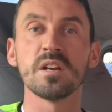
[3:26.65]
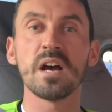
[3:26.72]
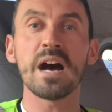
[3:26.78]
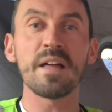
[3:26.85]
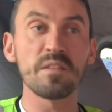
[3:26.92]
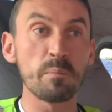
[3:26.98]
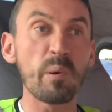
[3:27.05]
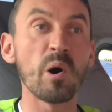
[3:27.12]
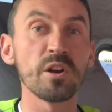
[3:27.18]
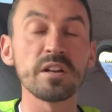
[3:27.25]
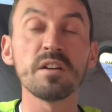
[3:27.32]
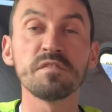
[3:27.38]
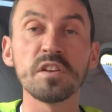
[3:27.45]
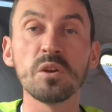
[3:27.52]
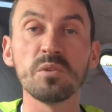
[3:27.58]
and the point
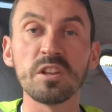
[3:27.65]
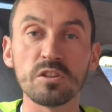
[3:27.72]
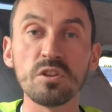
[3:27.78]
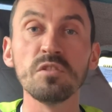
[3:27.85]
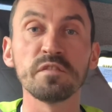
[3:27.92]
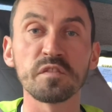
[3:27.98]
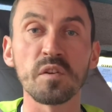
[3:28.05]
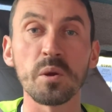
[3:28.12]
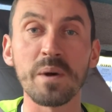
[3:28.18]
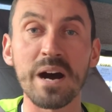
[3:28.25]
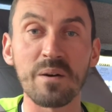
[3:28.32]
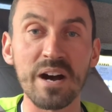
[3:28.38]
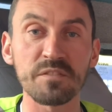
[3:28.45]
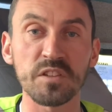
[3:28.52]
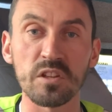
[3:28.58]
of view that you threw
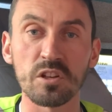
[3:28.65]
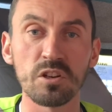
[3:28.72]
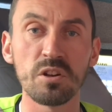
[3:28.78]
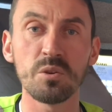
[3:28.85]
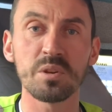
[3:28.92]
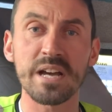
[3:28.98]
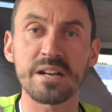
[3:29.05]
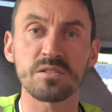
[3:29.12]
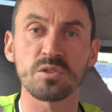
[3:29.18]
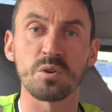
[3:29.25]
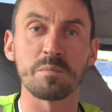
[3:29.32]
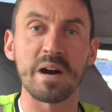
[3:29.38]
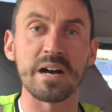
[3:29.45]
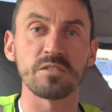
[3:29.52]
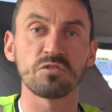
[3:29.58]
out after the Newcastle
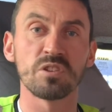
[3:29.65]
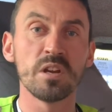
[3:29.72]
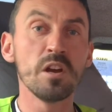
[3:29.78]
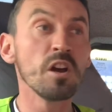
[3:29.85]
match